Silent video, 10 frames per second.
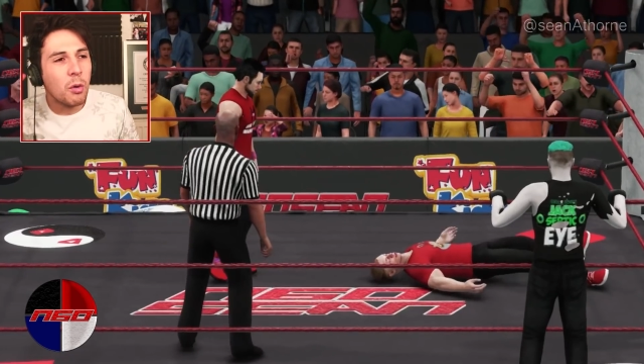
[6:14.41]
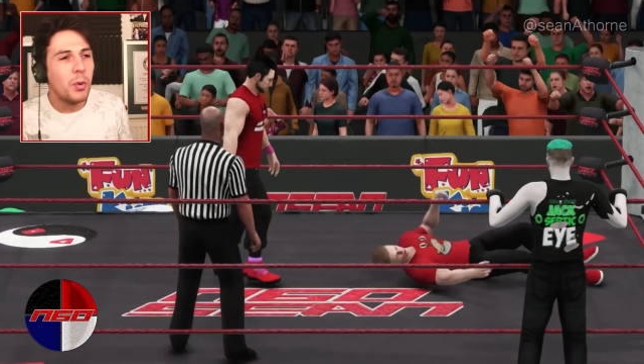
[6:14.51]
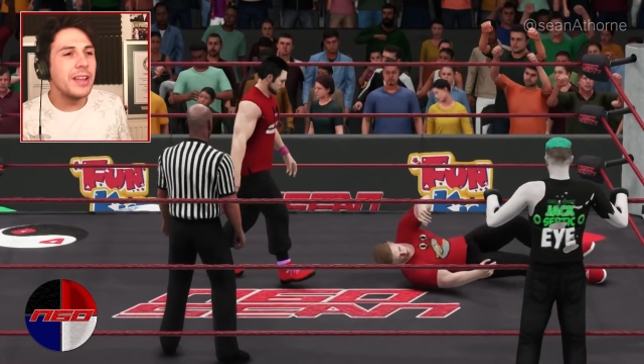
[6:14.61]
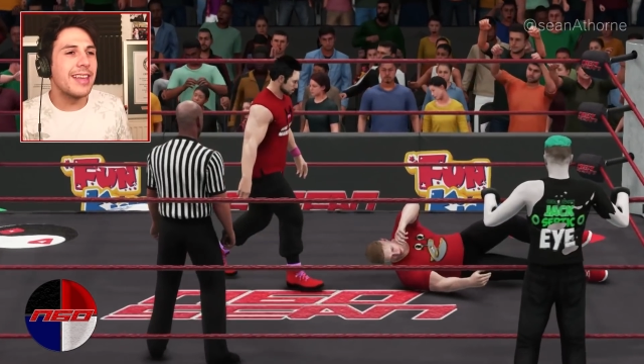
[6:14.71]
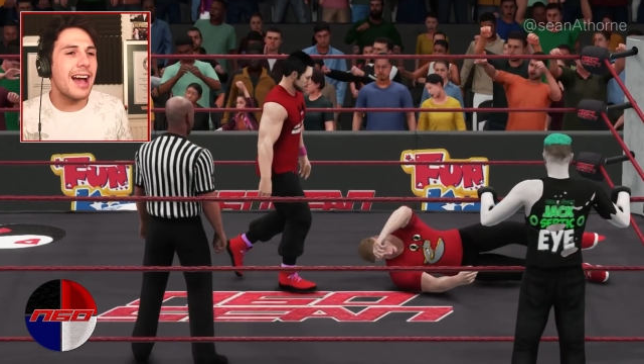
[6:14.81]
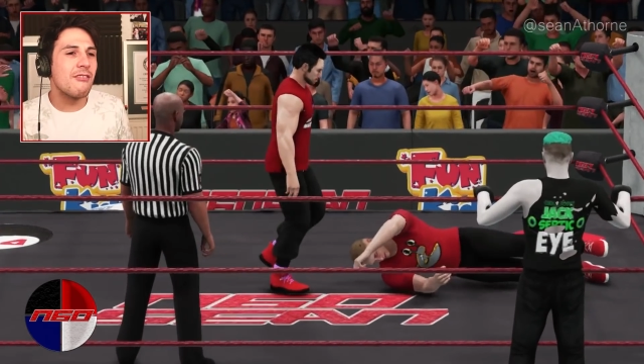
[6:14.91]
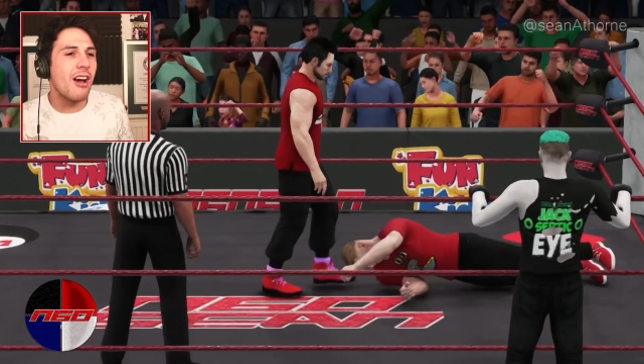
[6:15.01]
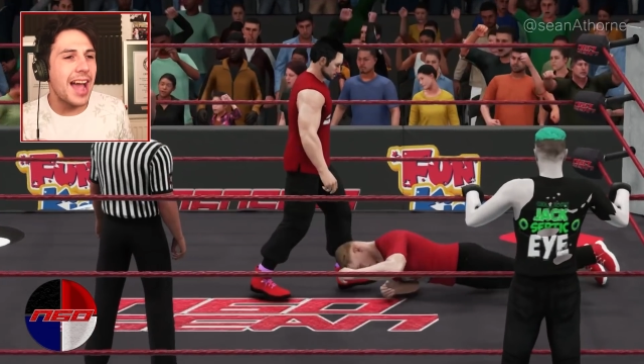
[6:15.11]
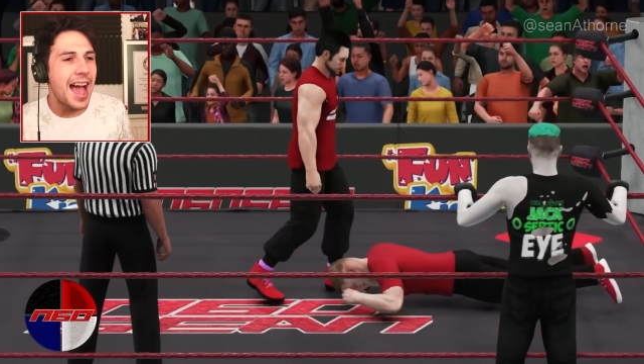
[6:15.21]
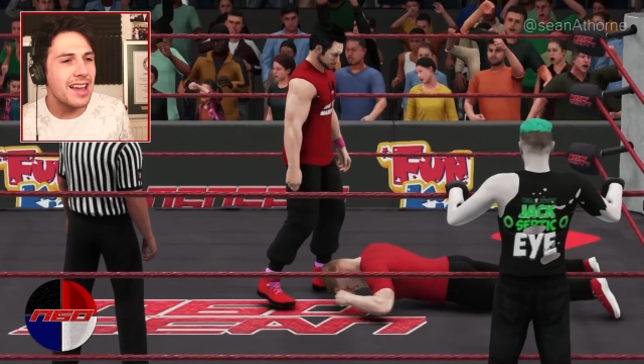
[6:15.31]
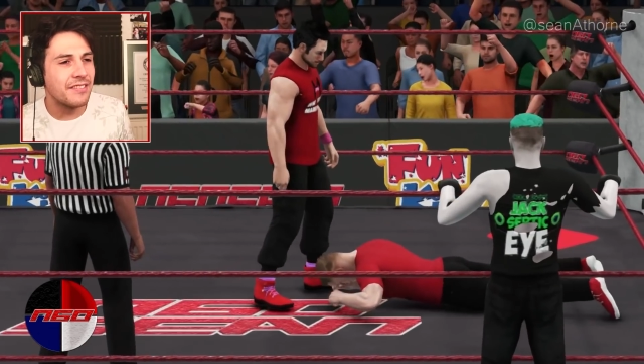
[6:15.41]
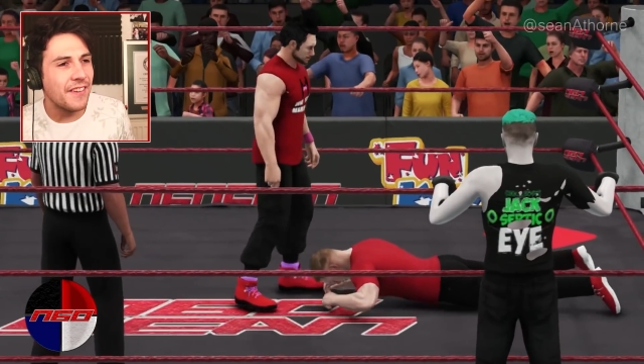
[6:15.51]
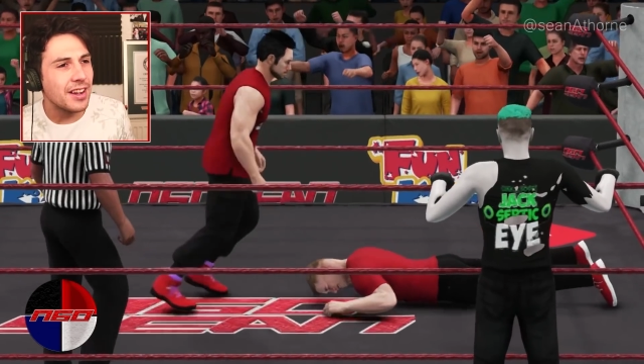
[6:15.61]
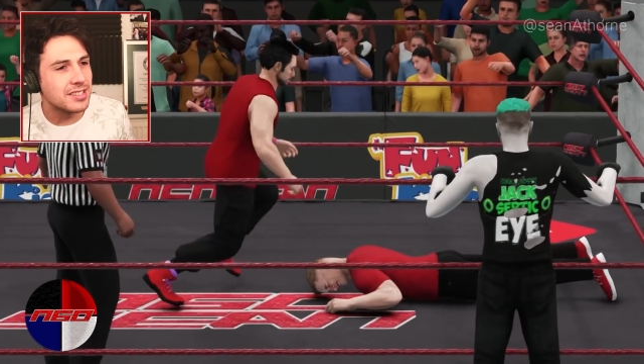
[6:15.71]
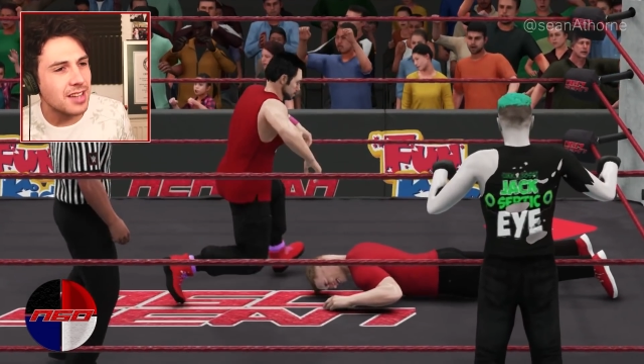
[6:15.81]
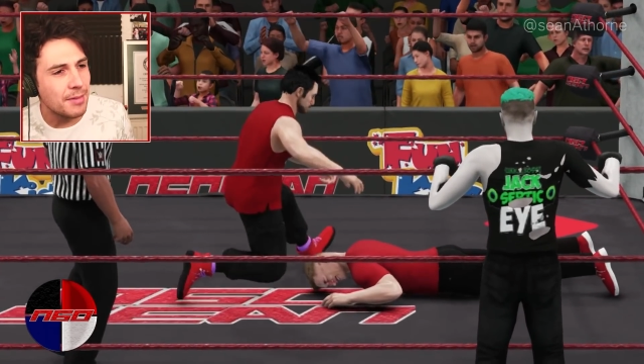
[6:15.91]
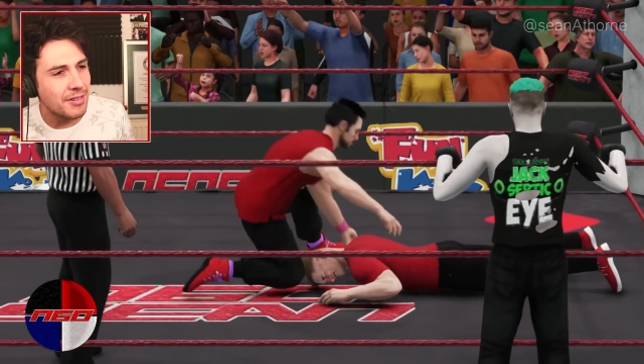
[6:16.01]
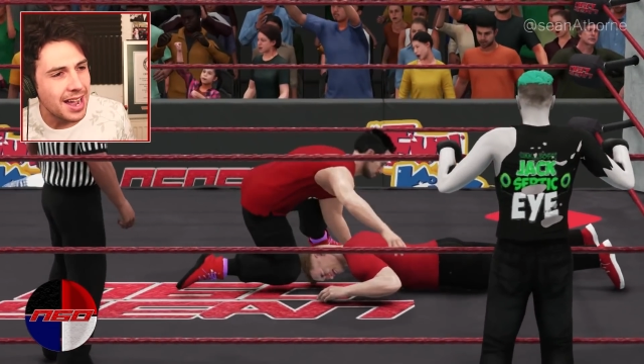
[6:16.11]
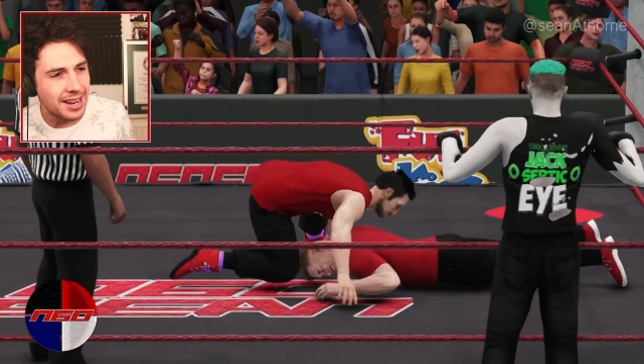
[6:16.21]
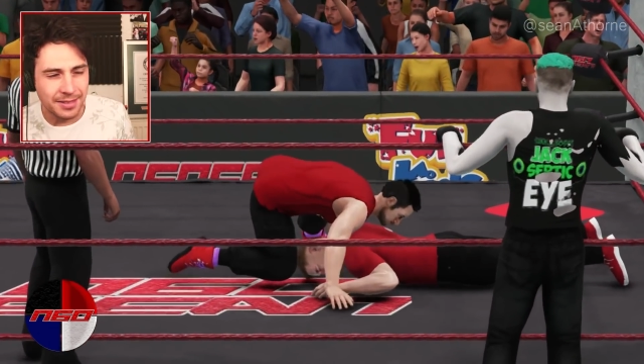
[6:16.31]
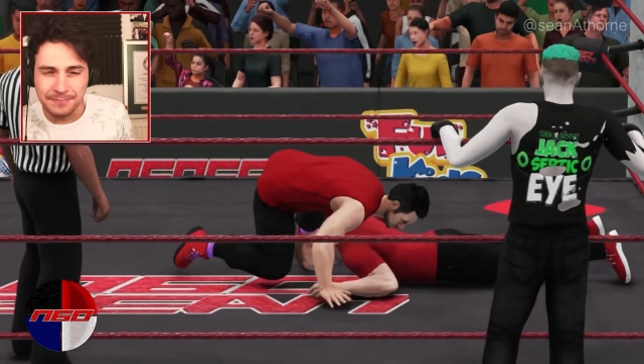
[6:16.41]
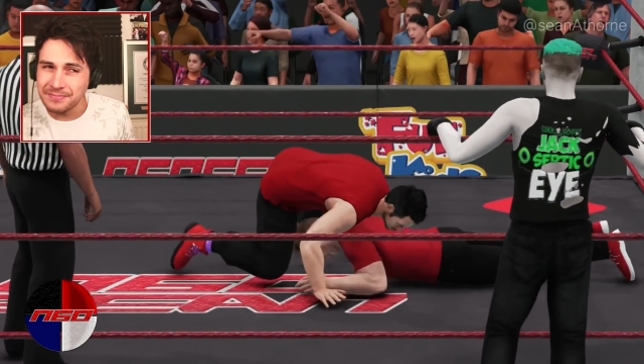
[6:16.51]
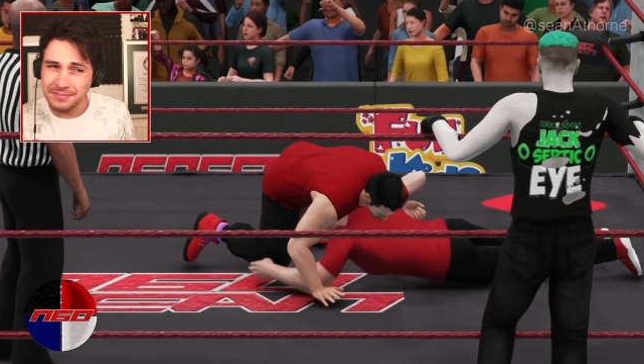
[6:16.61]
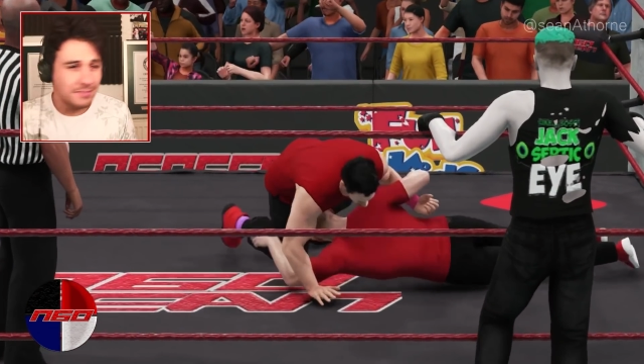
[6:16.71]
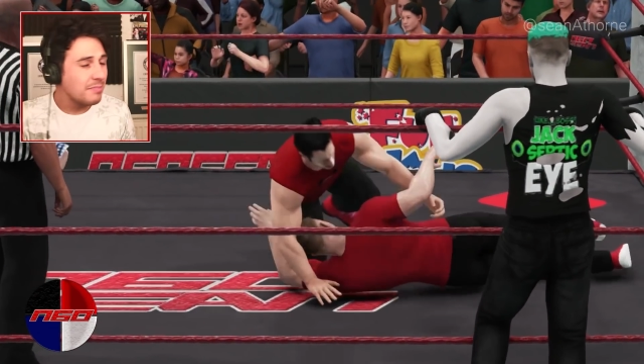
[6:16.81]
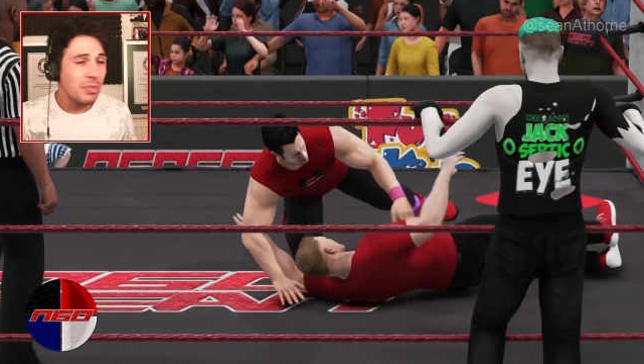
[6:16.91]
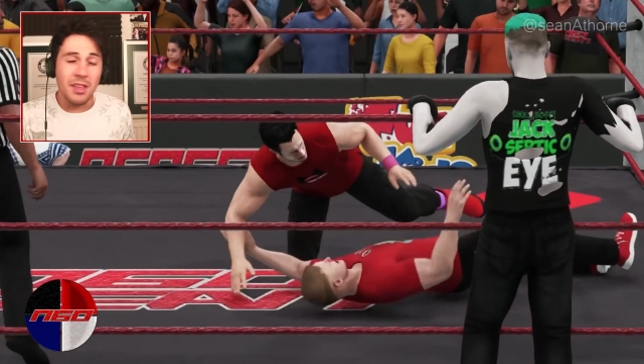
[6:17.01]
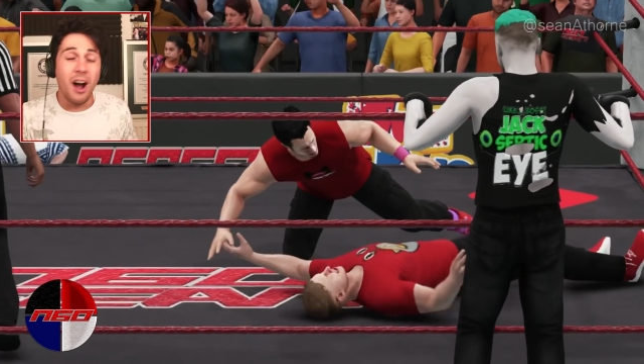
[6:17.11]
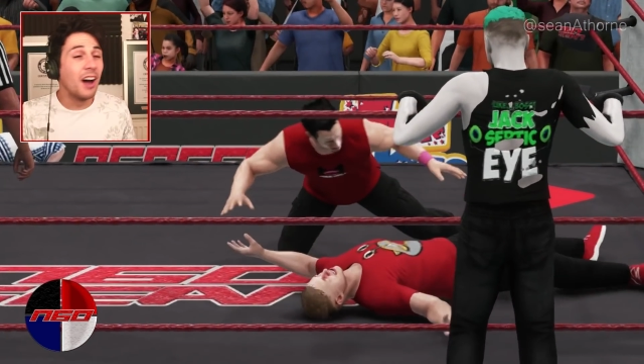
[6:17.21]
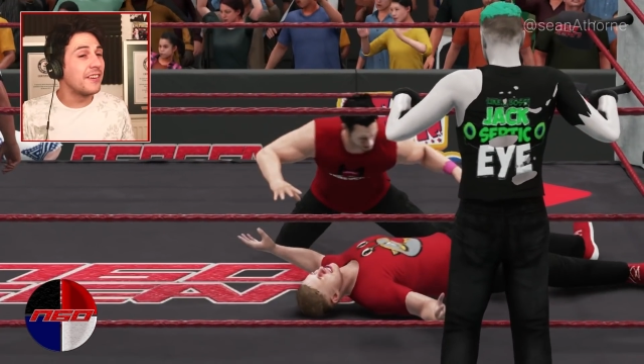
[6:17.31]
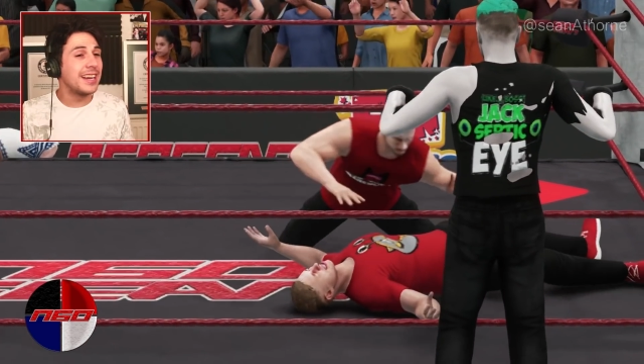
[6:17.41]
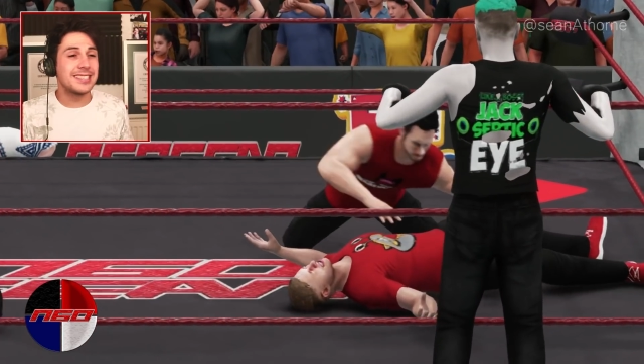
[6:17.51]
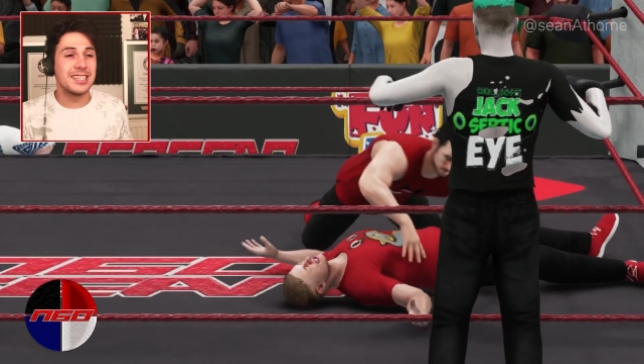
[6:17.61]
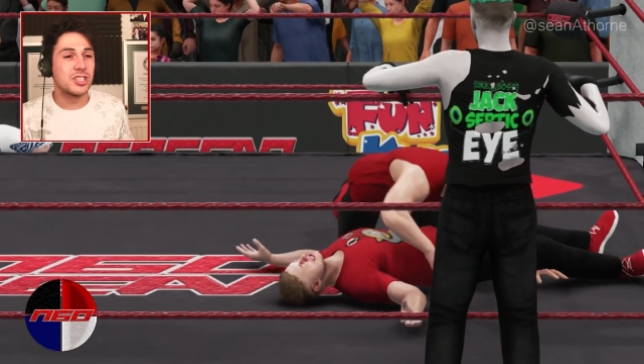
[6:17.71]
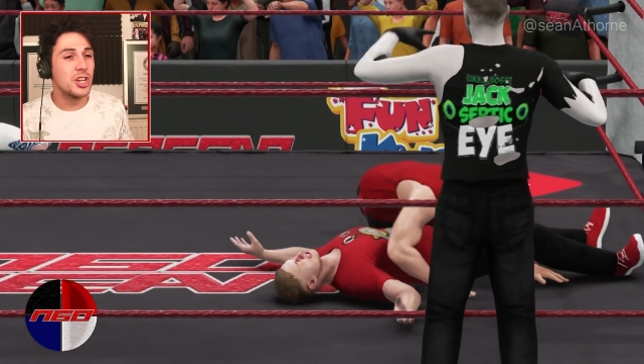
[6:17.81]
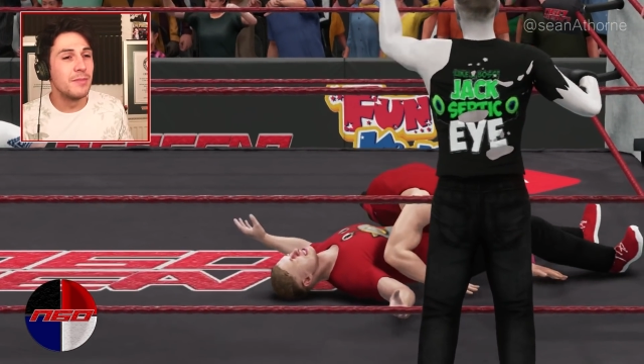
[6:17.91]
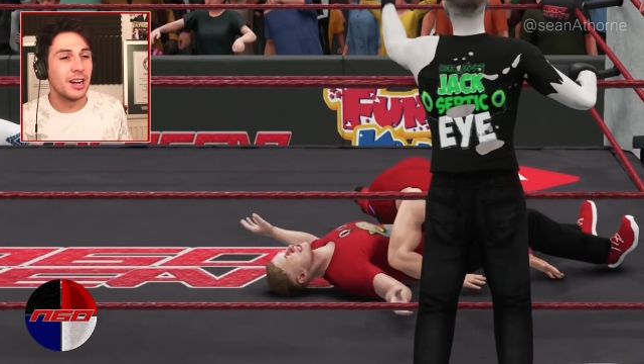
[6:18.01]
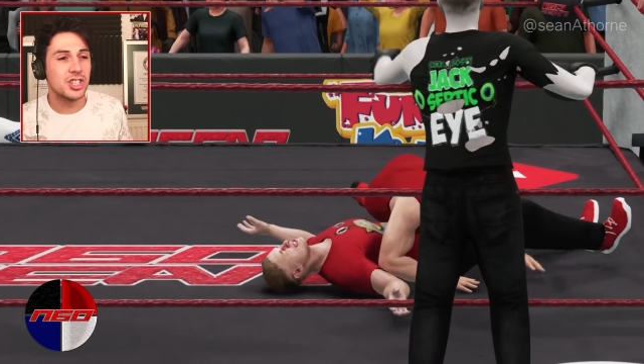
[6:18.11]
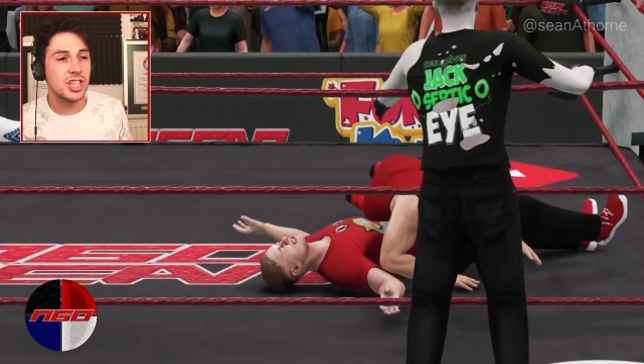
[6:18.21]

with that right hand first time around. Oh, I think this is too much